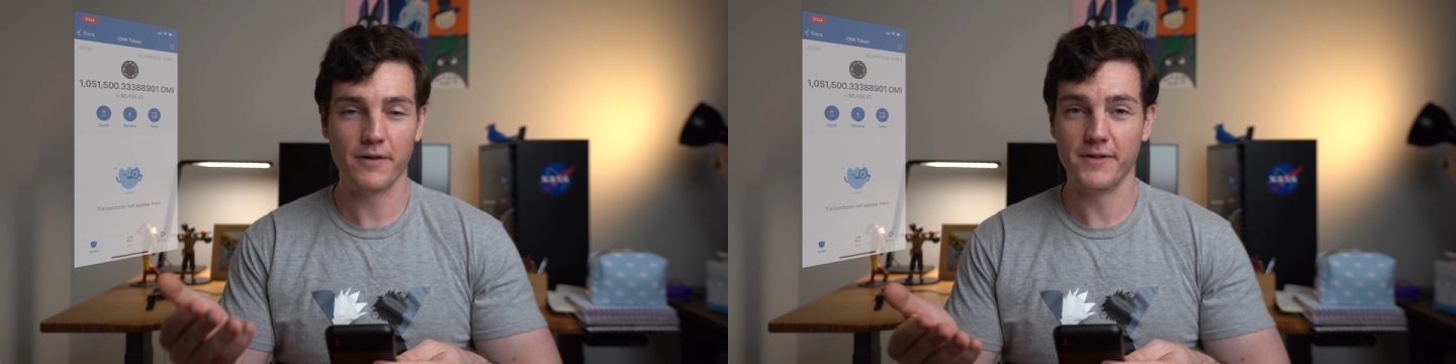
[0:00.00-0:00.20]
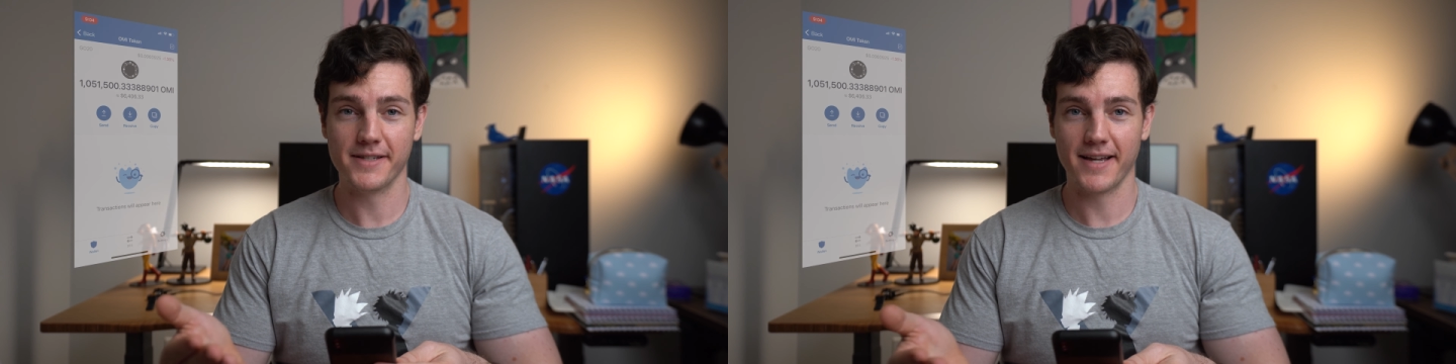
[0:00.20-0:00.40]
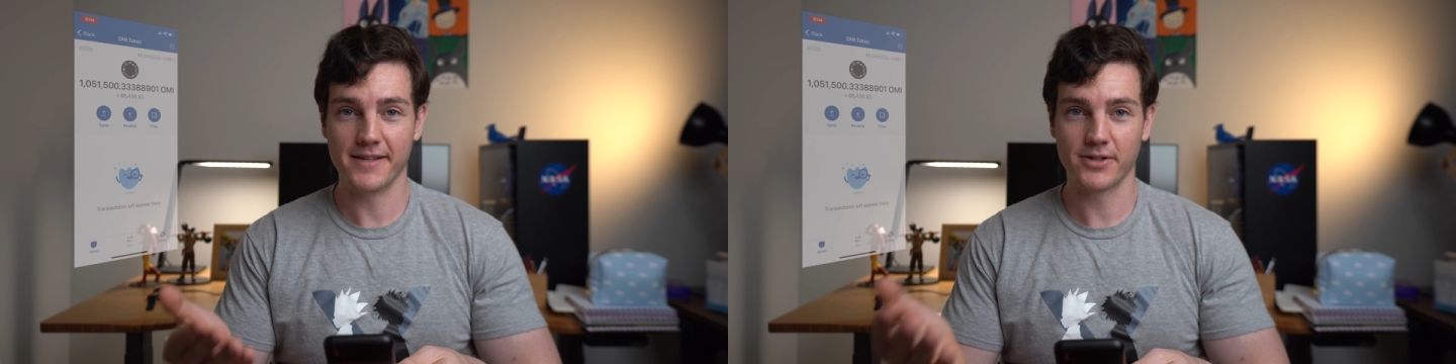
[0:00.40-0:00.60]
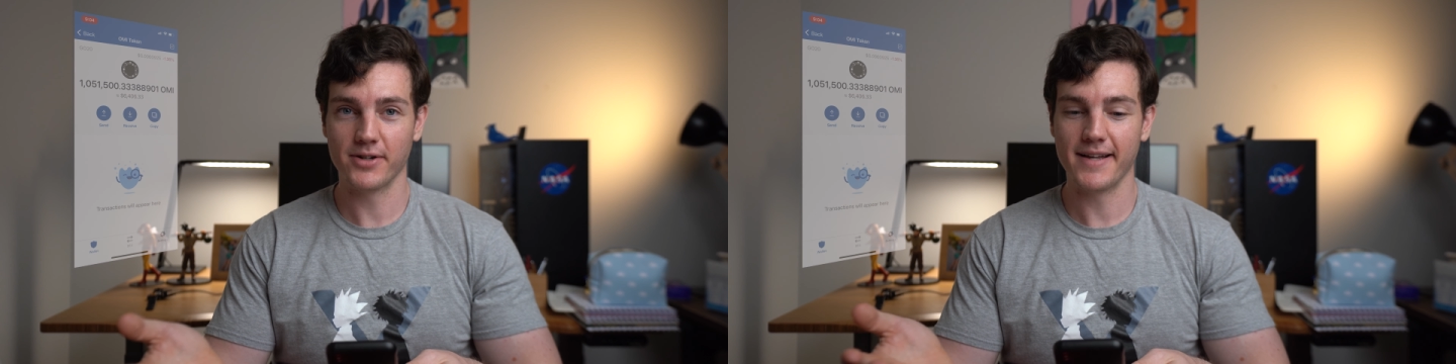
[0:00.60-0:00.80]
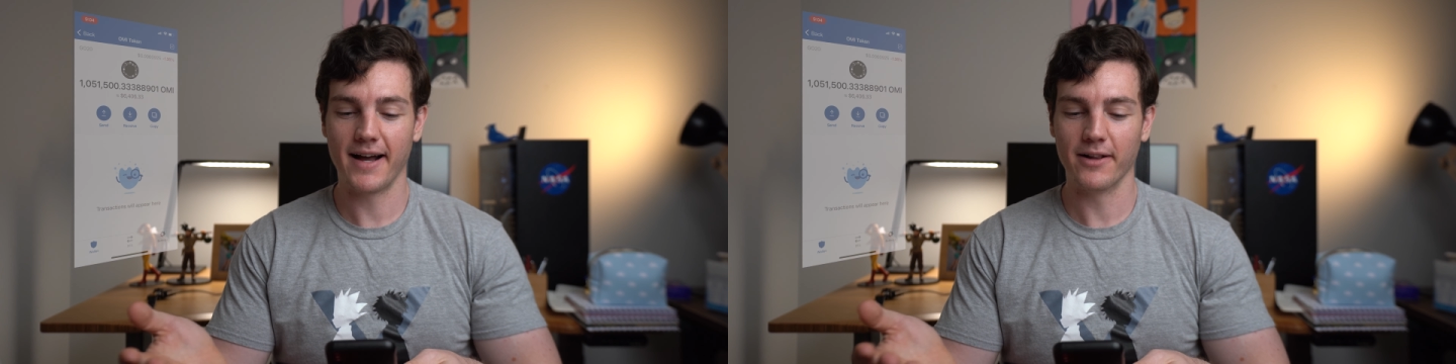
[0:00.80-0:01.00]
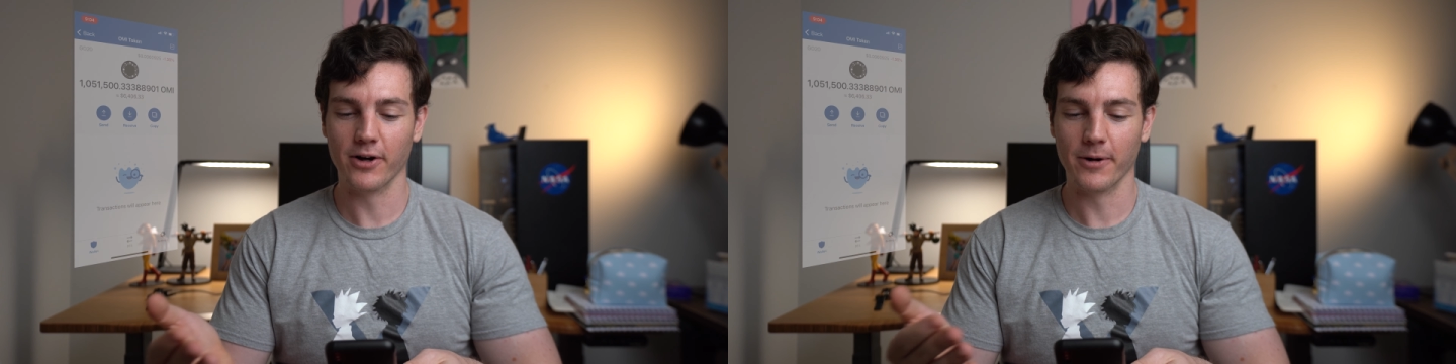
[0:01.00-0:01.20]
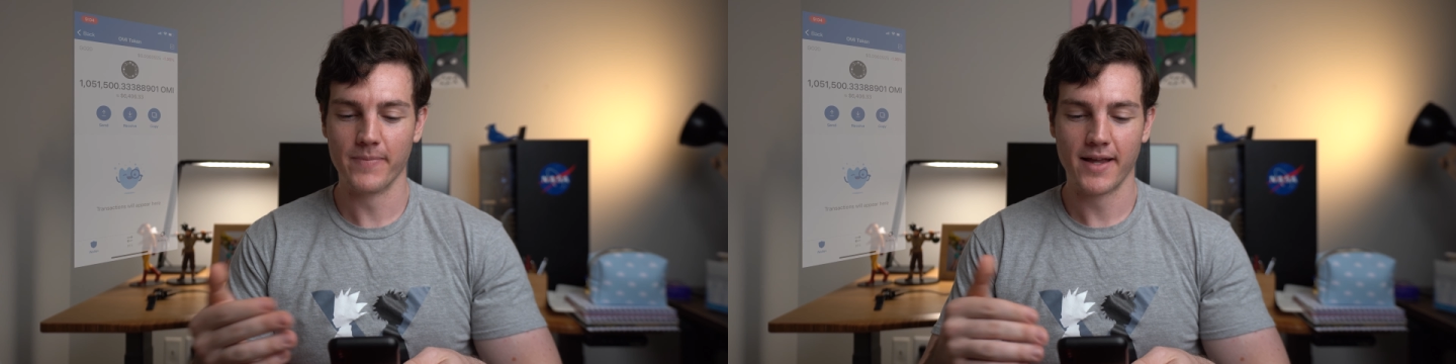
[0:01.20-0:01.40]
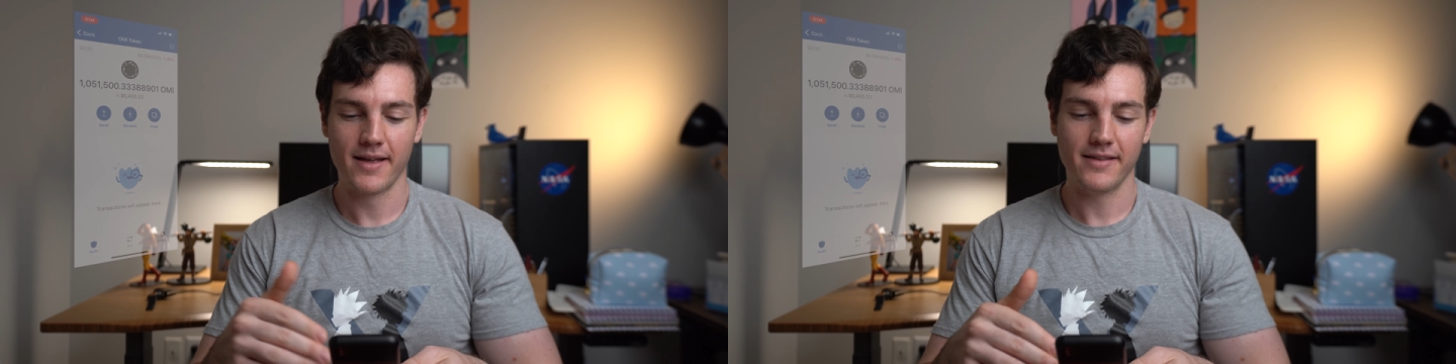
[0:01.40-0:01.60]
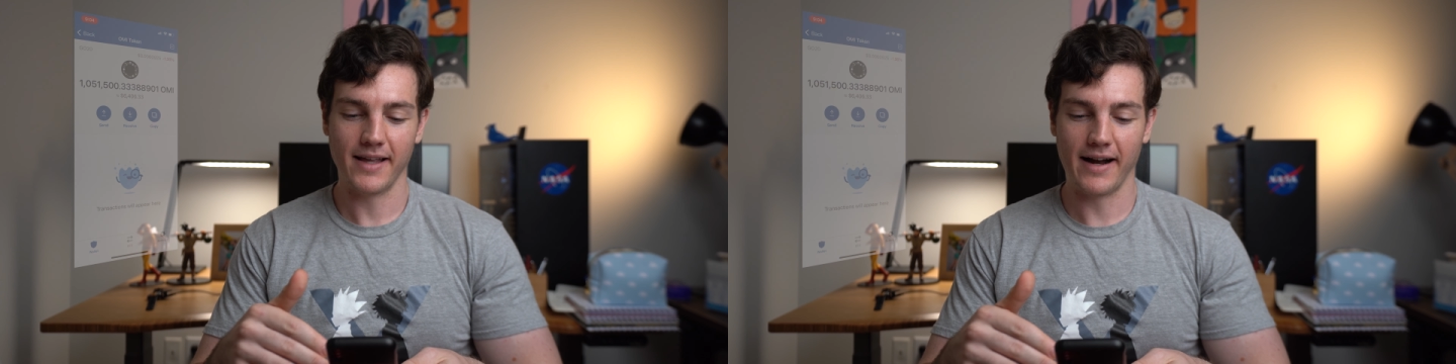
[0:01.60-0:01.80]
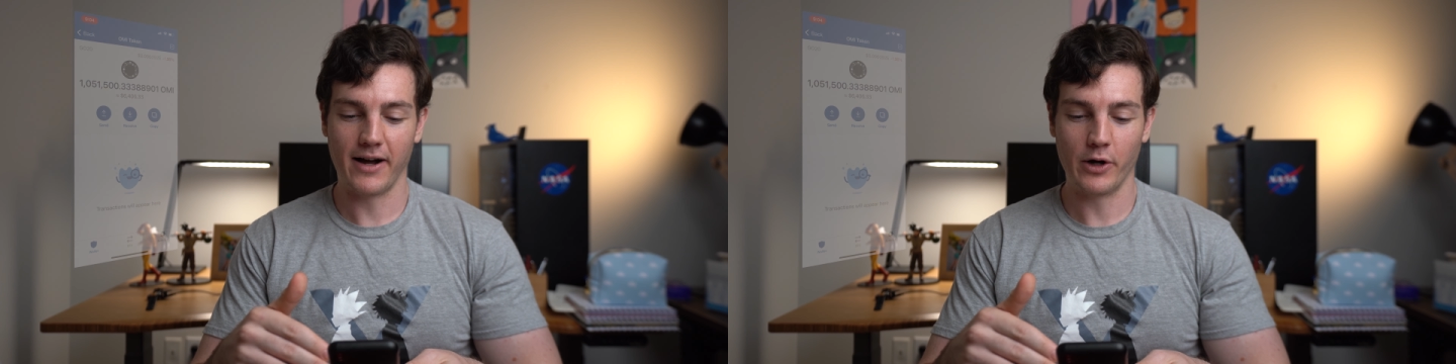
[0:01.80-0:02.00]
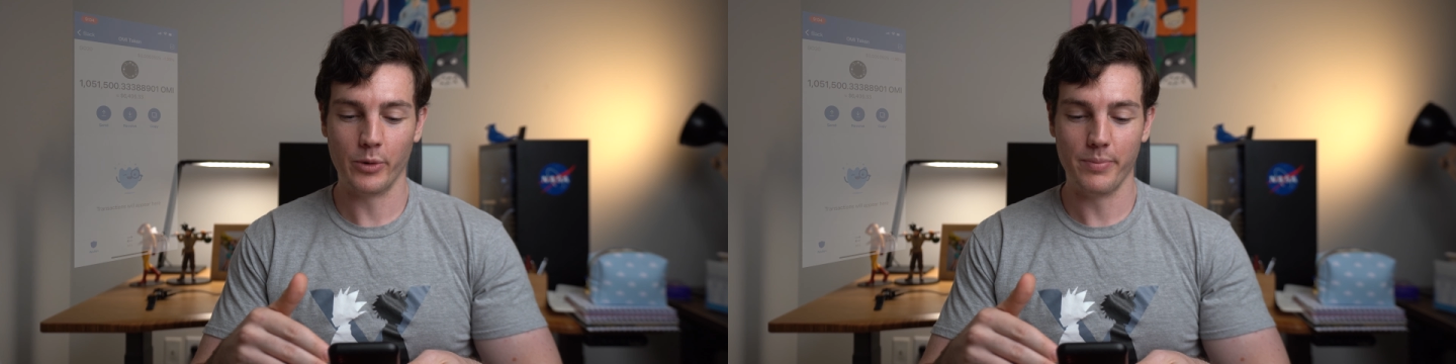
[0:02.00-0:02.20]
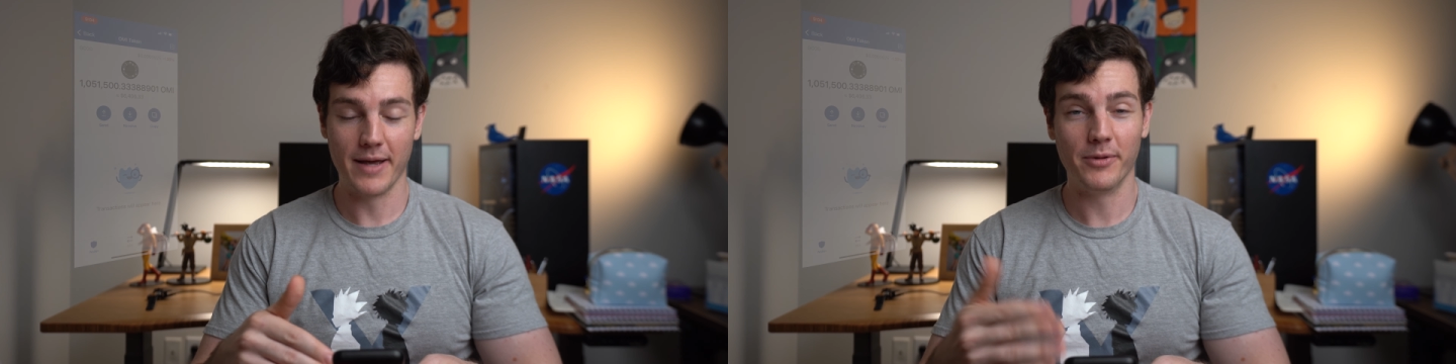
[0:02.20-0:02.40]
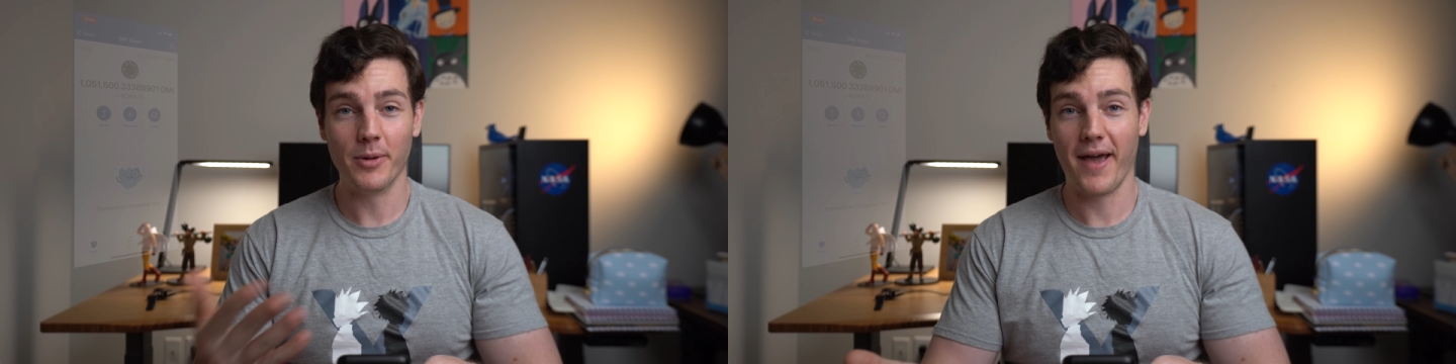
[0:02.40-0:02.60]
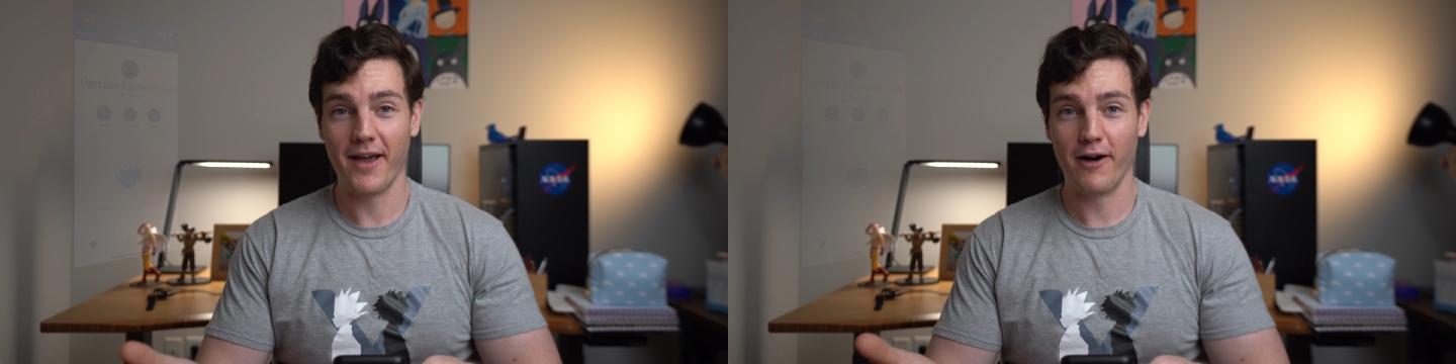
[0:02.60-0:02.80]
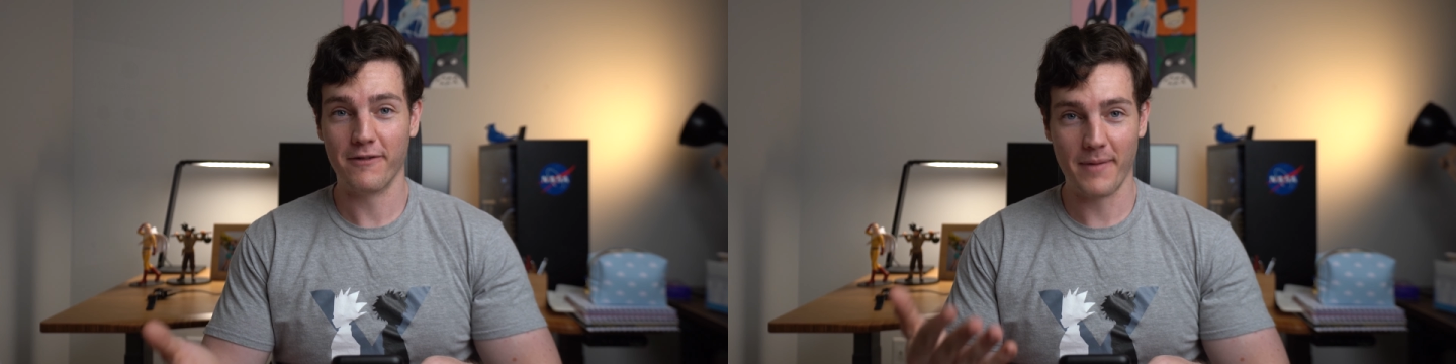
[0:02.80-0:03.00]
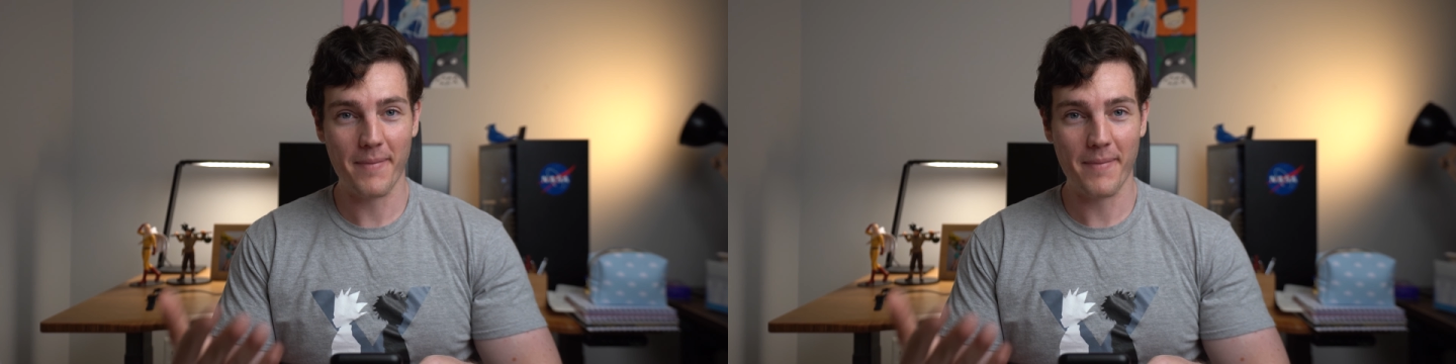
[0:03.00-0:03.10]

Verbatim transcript: 50 cents or a dollar, that I'll be able to pay off my